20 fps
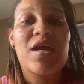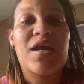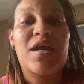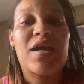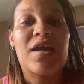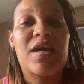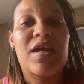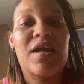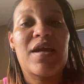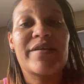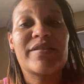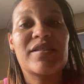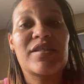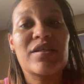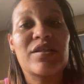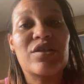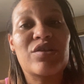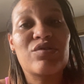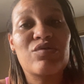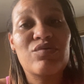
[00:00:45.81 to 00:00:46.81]
And
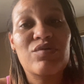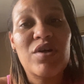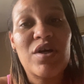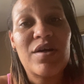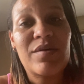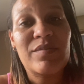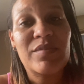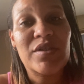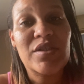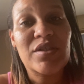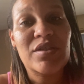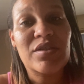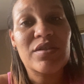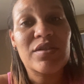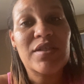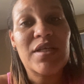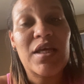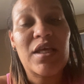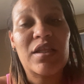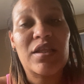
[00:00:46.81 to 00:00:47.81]
to the
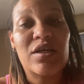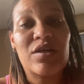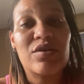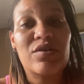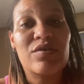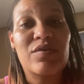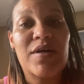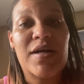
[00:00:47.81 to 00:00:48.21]
newcomers, hello,